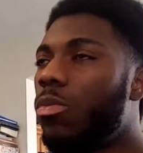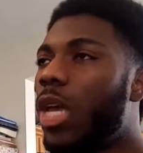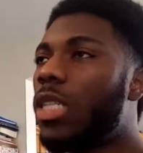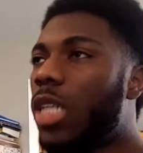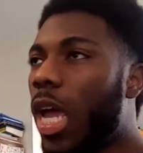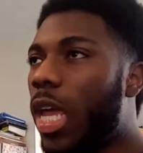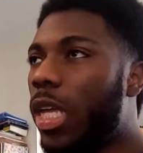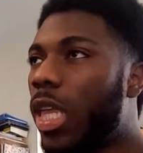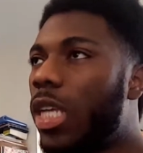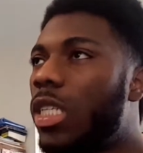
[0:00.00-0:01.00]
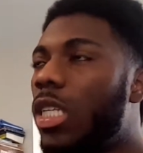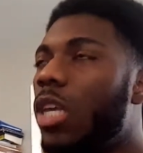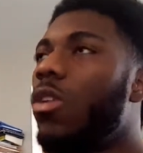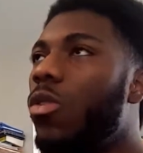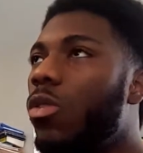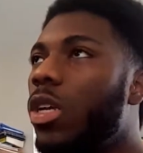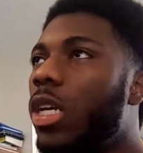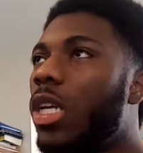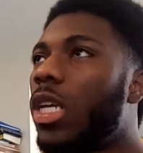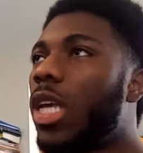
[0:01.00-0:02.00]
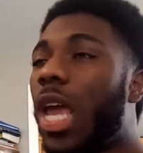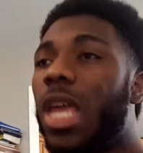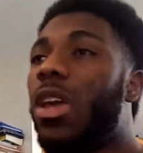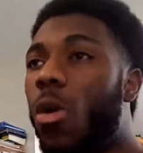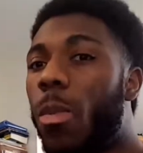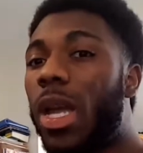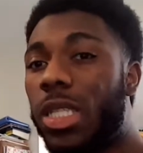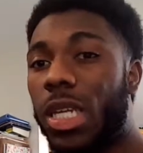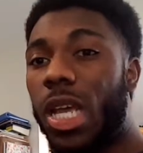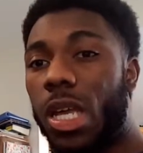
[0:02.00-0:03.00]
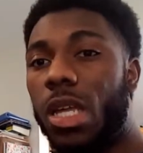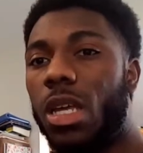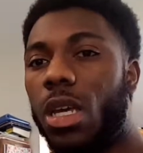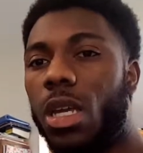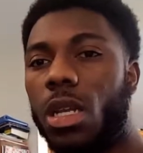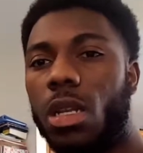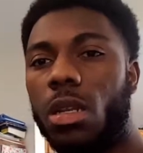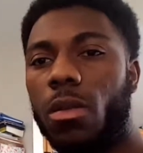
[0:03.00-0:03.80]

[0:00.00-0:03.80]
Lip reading: that's like they still can't go back to their hood.